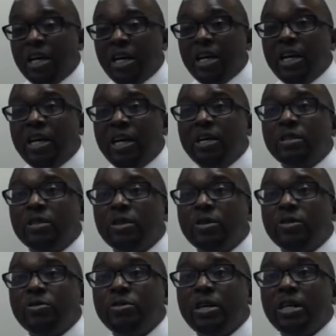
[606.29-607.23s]
is
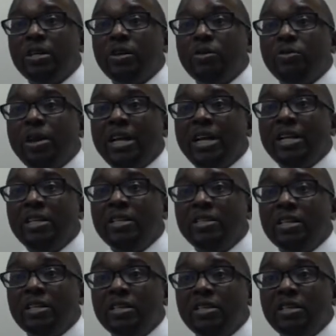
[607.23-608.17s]
create the right
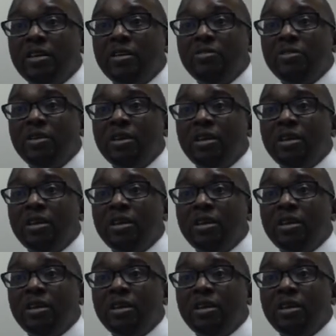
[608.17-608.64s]
incentive